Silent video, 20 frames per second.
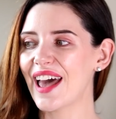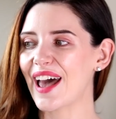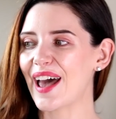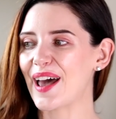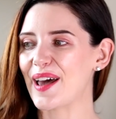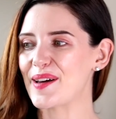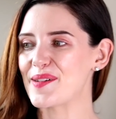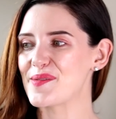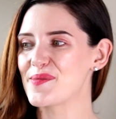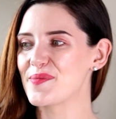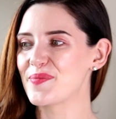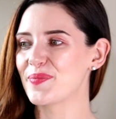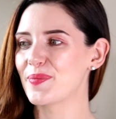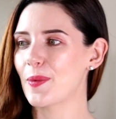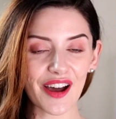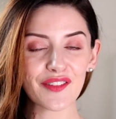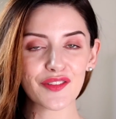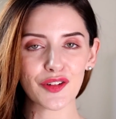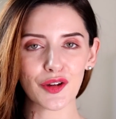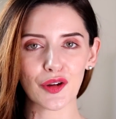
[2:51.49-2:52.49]
But I
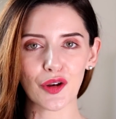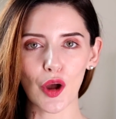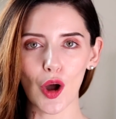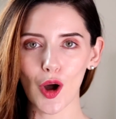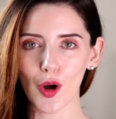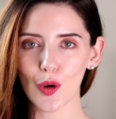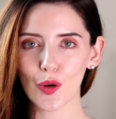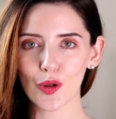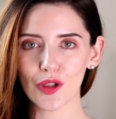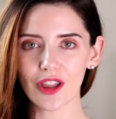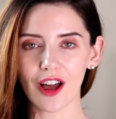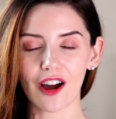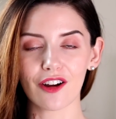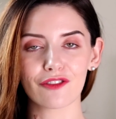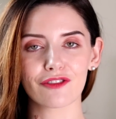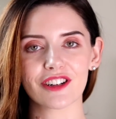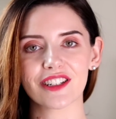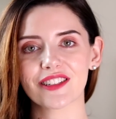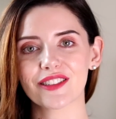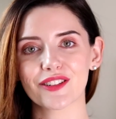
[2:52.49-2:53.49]
have done a whole lot
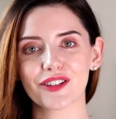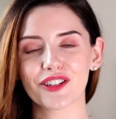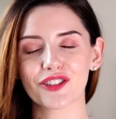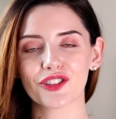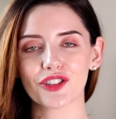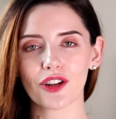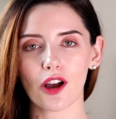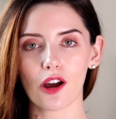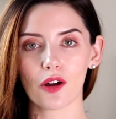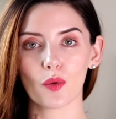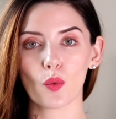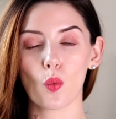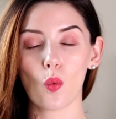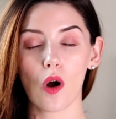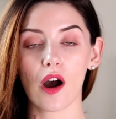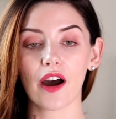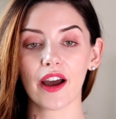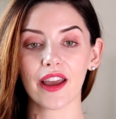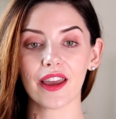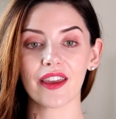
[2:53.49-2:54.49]
of research on
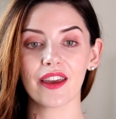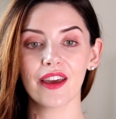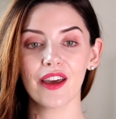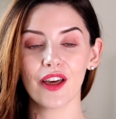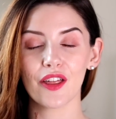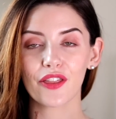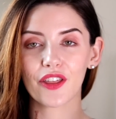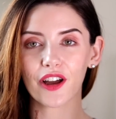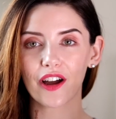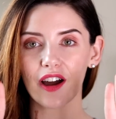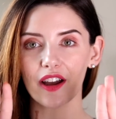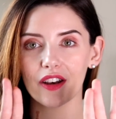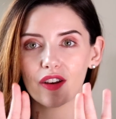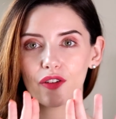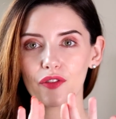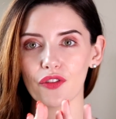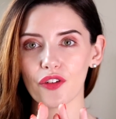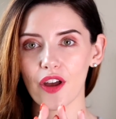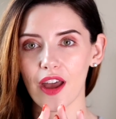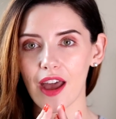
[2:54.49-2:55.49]
why the kind
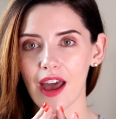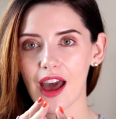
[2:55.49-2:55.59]
of